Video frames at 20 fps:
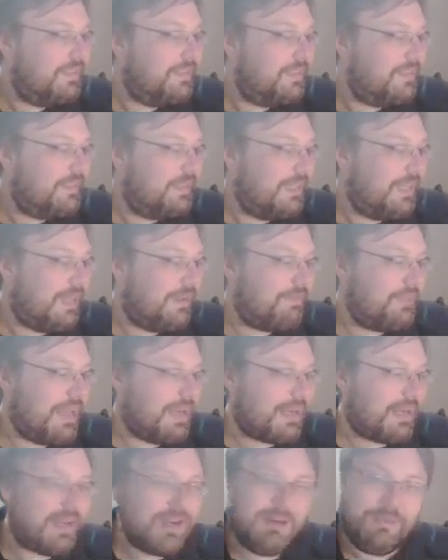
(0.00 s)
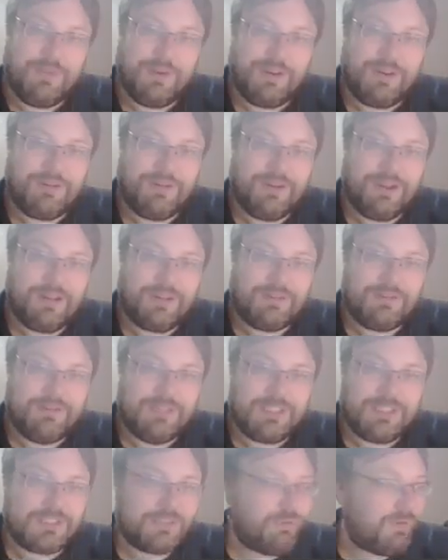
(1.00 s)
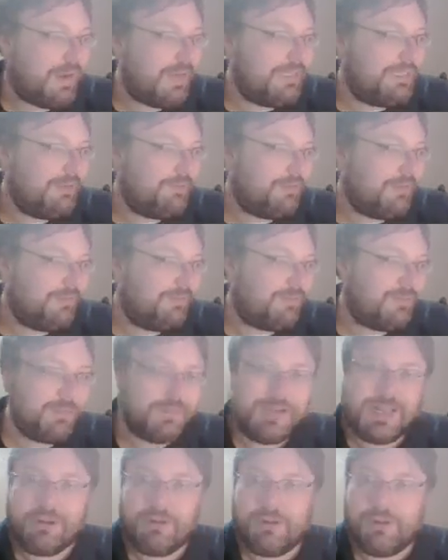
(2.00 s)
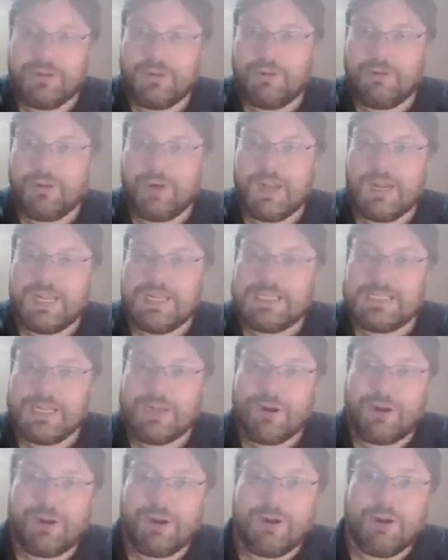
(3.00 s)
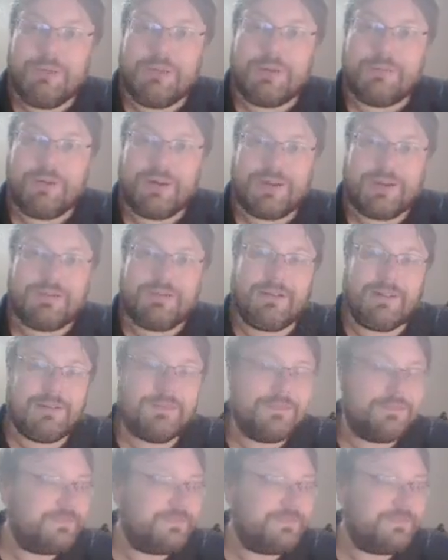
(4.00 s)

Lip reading: They have that kind of Mardi Gras, which is quite different from like our New Orleans and our Houma Mardi Gras.